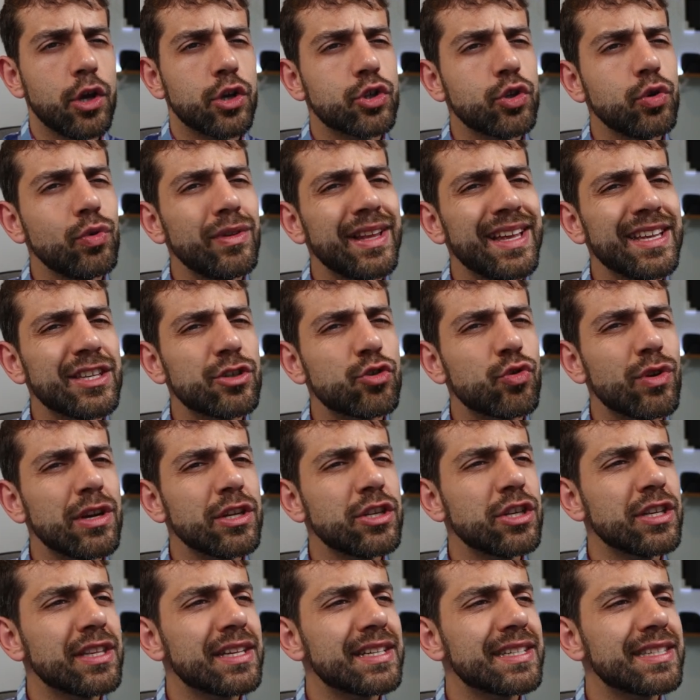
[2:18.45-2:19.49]
so let's try
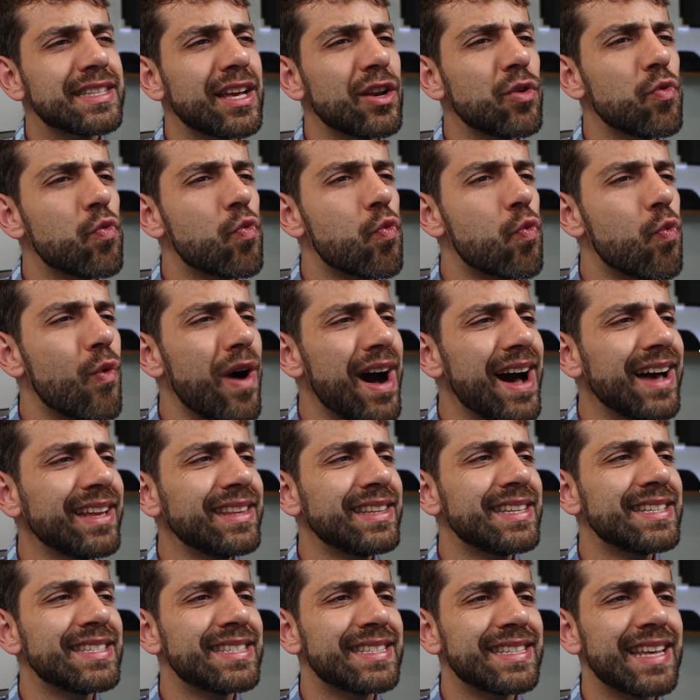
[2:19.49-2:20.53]
to understand
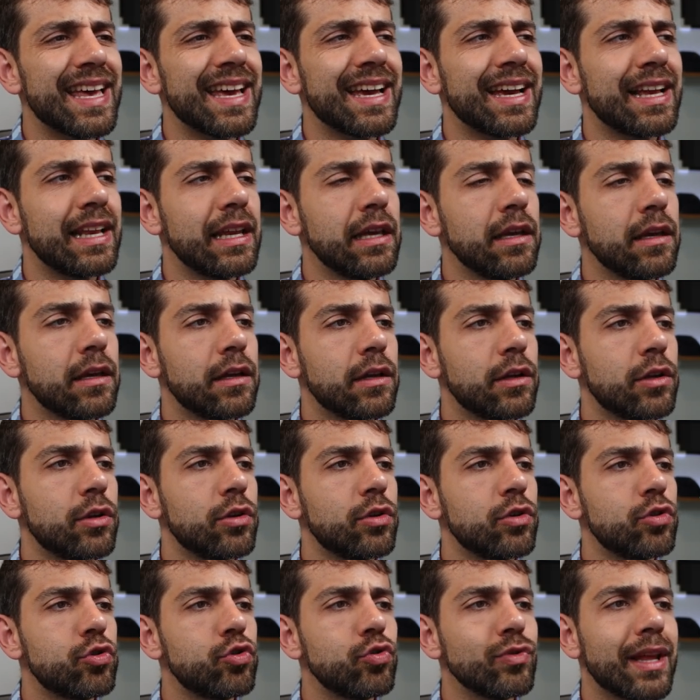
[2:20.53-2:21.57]
what exactly
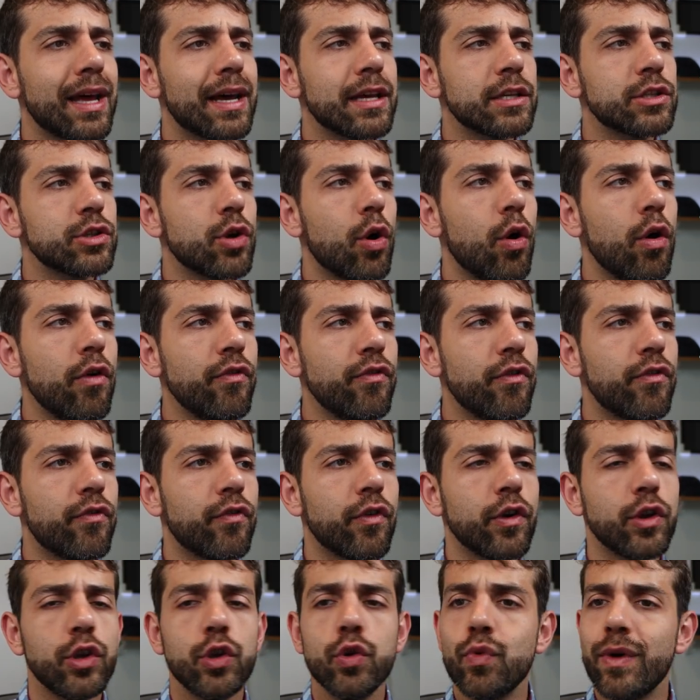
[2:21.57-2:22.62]
TrueNAS offer
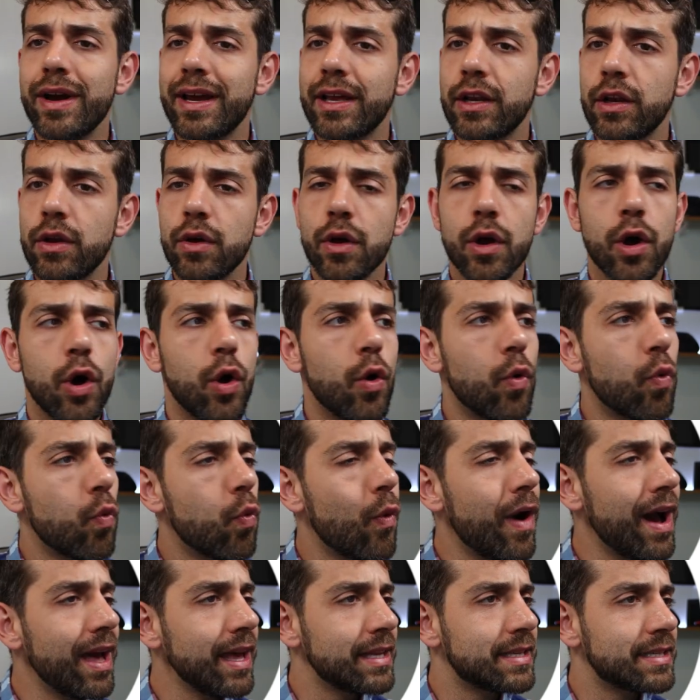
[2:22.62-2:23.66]
for you and
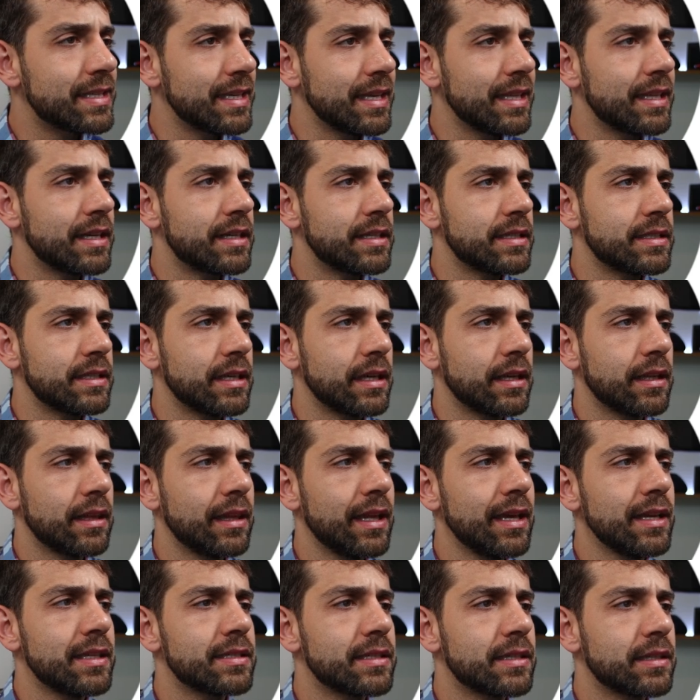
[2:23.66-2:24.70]
why it's interesting
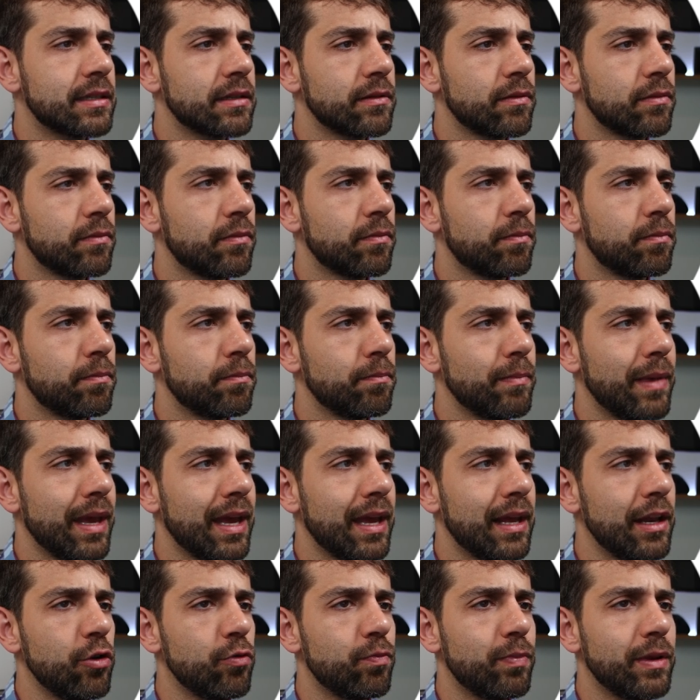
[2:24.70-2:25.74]
let's
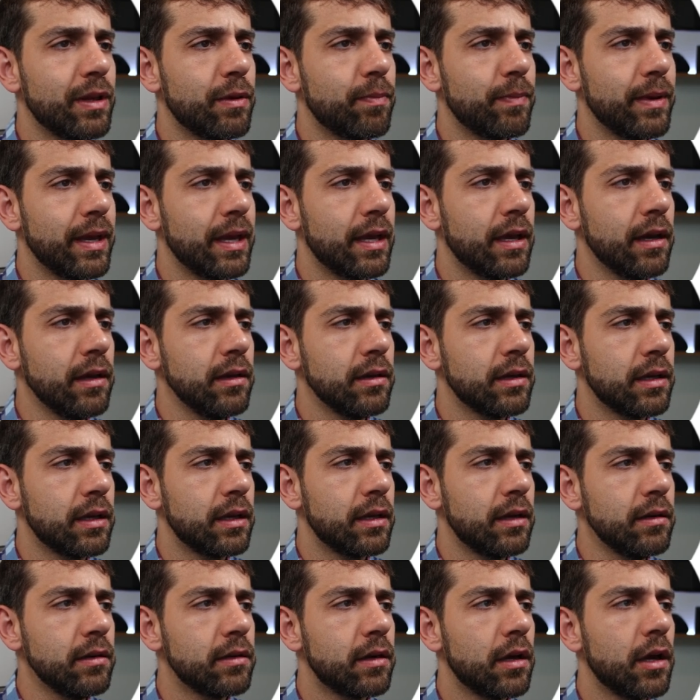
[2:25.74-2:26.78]
make a little bit bigger
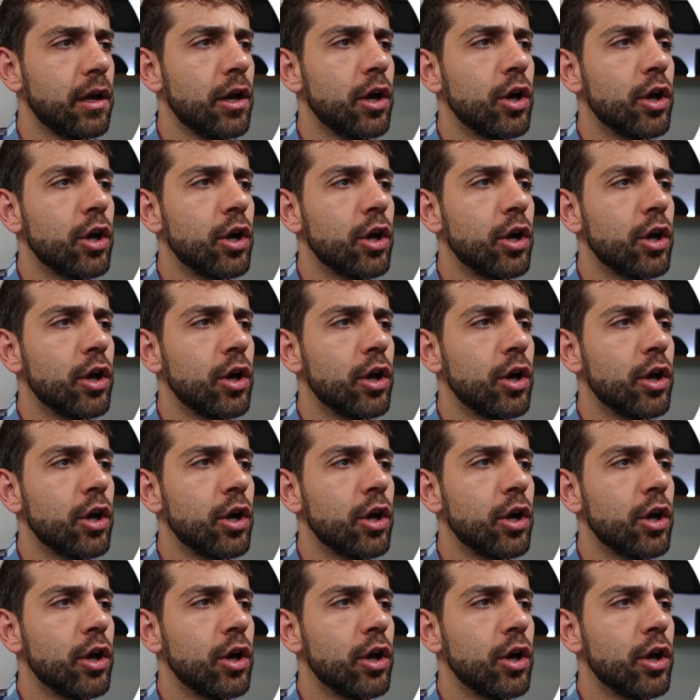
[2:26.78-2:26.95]
here